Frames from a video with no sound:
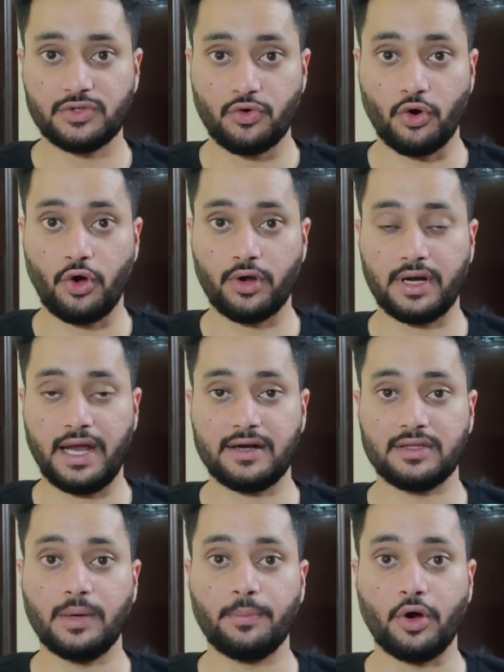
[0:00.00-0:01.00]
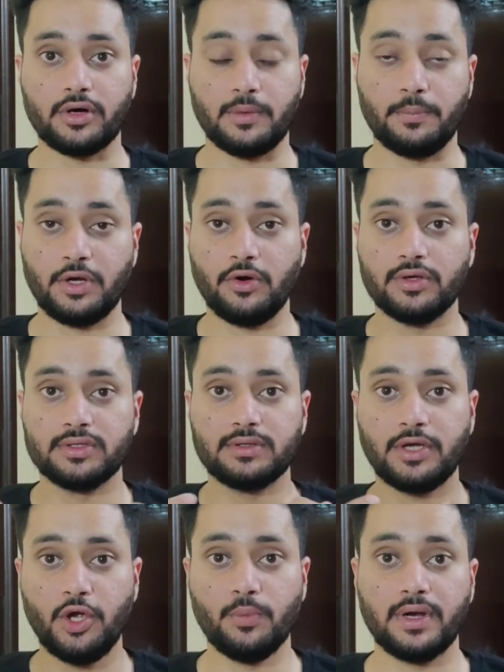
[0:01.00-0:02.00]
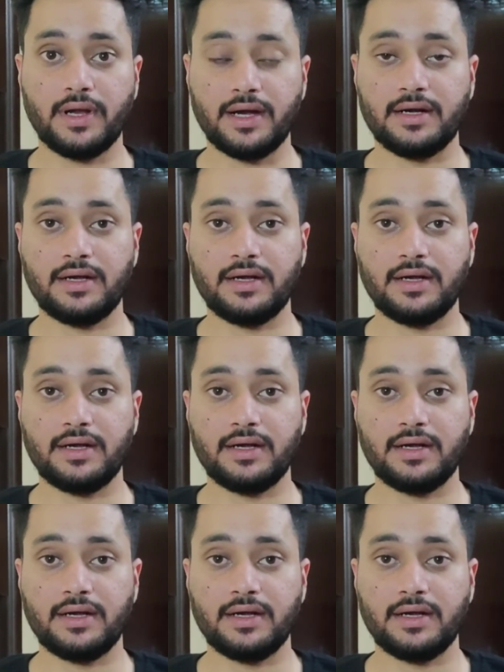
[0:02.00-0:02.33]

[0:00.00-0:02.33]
drawn at the bottom, because human are